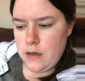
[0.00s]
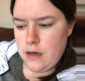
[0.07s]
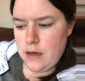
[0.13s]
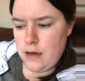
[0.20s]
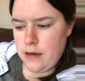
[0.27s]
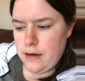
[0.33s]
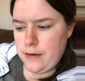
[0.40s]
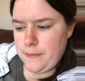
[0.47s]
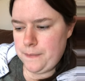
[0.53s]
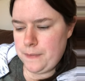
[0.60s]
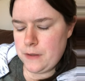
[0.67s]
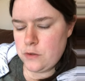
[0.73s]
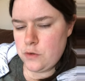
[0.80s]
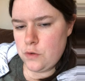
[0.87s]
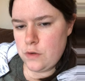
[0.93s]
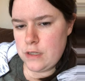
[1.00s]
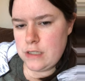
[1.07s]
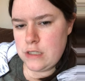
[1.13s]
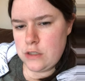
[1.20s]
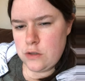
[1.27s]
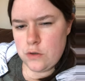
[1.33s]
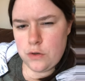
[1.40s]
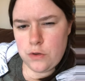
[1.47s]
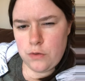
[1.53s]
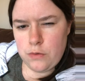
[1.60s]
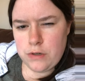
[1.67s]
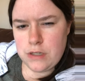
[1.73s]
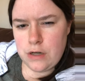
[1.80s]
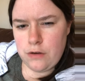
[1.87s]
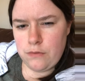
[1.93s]
Um, so this is an
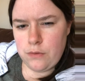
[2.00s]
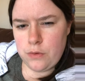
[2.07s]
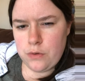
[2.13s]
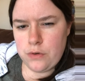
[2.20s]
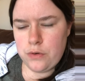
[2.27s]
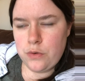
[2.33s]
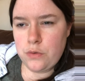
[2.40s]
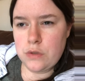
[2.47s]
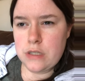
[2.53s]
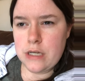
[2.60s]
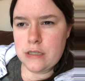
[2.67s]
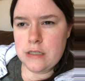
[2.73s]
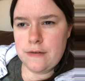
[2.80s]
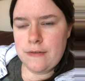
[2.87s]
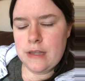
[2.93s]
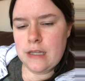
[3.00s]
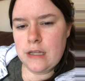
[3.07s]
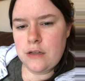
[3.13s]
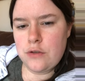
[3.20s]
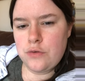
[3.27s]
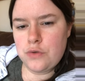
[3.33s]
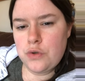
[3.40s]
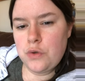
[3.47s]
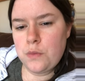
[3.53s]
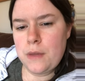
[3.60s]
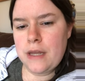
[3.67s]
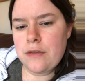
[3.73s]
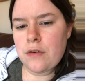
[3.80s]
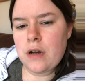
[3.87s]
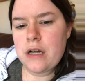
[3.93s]
authoritarian ruler who does everything they do to
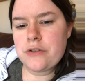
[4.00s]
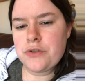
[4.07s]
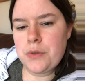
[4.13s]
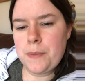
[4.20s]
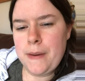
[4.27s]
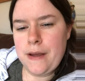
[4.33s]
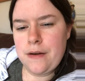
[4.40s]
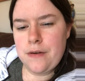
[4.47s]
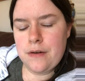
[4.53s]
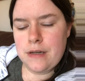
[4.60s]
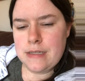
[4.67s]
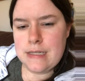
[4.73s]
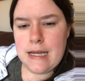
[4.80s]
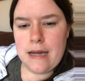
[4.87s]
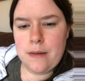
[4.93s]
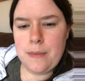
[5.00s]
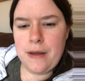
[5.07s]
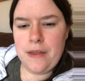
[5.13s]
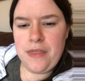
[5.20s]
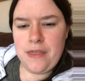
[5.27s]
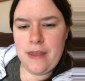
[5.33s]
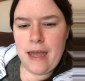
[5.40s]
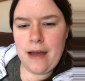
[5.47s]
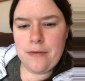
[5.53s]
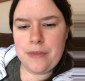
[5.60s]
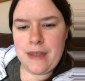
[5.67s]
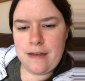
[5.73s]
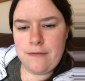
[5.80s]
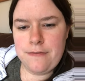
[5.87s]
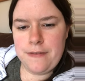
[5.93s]
make their country better. It's not about how
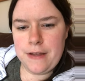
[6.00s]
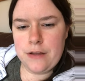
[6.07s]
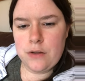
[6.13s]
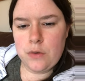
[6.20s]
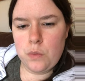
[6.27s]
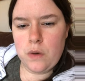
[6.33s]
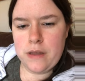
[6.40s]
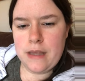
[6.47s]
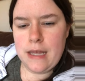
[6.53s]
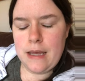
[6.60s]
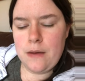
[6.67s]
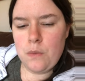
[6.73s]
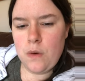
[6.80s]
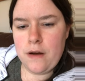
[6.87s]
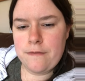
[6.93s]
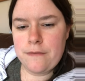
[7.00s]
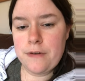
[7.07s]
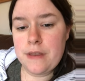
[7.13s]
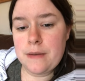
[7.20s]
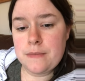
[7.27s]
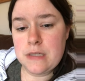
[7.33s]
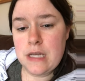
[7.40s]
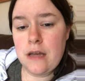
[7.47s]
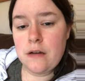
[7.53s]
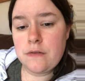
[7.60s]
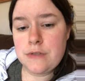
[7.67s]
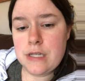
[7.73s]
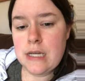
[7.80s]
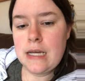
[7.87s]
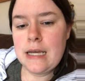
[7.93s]
they feel or what they want for
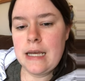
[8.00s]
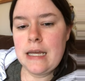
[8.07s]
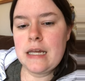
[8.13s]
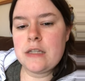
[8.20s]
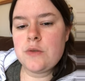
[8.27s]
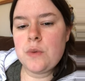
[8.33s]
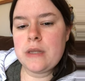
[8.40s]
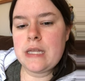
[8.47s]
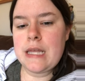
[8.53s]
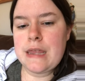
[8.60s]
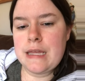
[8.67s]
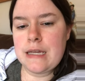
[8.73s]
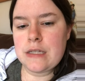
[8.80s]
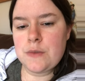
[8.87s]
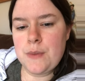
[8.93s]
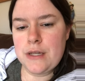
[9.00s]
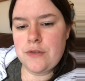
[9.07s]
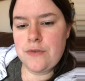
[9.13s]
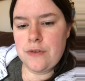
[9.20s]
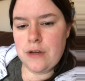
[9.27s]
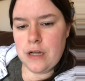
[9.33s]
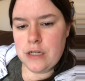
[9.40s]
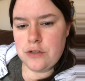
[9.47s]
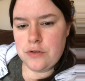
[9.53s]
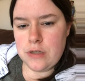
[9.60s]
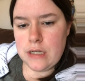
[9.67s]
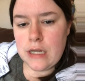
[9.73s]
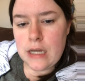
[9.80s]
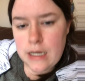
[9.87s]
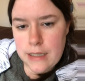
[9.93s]
themselves. It's what they think is best for their
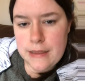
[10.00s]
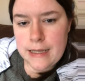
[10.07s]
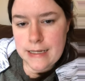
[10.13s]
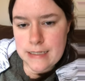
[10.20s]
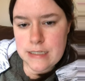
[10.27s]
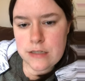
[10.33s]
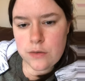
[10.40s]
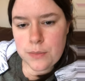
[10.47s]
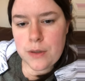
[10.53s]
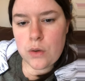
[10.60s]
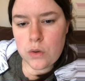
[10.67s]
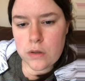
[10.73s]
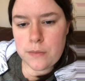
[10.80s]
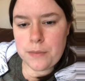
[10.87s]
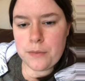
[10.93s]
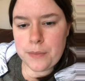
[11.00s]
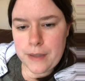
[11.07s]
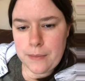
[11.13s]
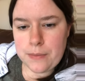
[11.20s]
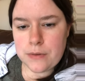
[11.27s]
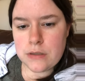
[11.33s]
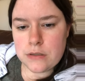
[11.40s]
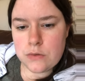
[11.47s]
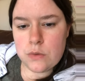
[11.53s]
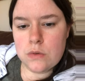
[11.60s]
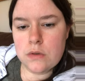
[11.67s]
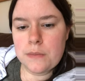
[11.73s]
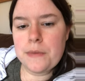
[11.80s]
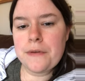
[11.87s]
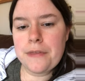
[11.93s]
country. They can still be horrible people and do
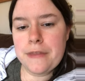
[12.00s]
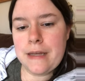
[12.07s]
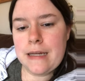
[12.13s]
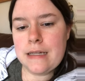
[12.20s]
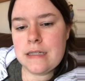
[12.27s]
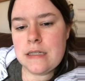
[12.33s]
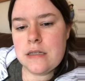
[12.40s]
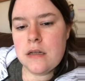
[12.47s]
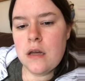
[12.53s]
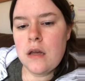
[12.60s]
horrible things,